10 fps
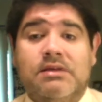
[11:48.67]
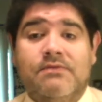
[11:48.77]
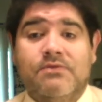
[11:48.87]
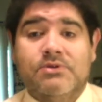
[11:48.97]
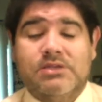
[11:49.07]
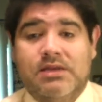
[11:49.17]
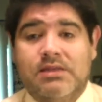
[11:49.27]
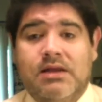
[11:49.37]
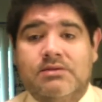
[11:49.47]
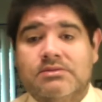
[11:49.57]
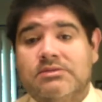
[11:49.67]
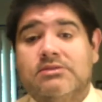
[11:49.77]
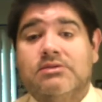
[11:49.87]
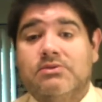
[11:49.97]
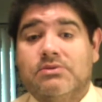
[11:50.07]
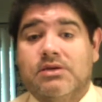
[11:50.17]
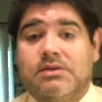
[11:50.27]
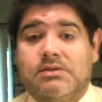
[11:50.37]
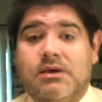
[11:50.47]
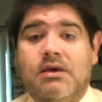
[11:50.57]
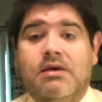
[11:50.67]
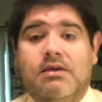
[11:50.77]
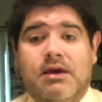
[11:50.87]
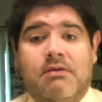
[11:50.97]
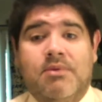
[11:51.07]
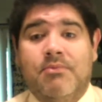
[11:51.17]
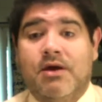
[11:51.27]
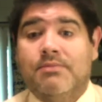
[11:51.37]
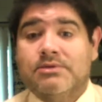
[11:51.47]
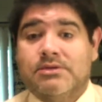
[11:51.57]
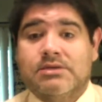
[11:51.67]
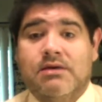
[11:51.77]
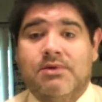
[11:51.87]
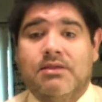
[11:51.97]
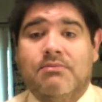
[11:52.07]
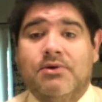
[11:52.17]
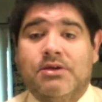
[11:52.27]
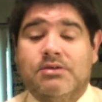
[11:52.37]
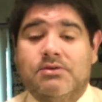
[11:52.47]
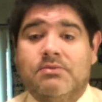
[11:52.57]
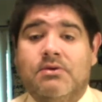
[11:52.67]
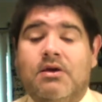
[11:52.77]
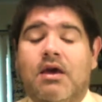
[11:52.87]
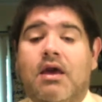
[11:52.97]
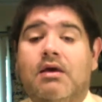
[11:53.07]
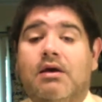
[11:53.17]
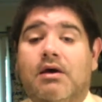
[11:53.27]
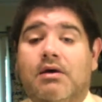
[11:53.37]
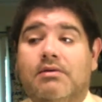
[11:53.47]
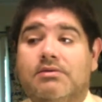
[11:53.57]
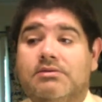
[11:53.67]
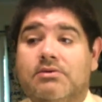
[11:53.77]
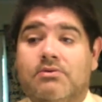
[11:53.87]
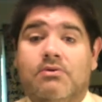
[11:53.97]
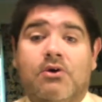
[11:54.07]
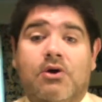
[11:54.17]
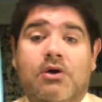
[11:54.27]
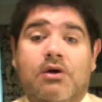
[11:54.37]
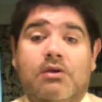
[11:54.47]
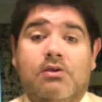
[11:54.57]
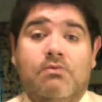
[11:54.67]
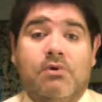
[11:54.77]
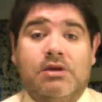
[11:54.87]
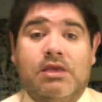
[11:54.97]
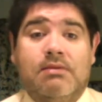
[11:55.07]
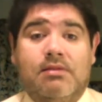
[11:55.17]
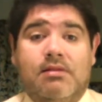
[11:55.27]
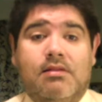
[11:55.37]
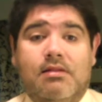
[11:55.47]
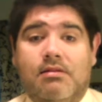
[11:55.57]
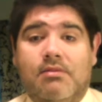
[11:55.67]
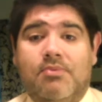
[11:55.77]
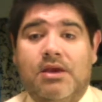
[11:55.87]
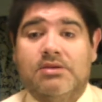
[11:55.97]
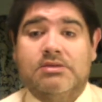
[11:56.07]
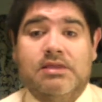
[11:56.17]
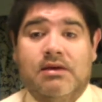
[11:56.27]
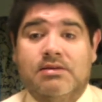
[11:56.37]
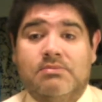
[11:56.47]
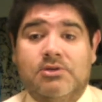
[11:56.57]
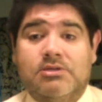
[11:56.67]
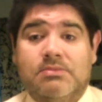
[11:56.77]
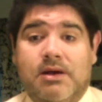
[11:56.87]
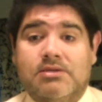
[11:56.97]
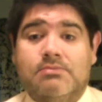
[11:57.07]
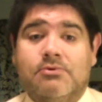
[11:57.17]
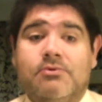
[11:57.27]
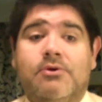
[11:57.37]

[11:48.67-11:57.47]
it for is $10.62. You got to remember, Amazon's got to make their money too. So you want to keep the pages down as much as possible.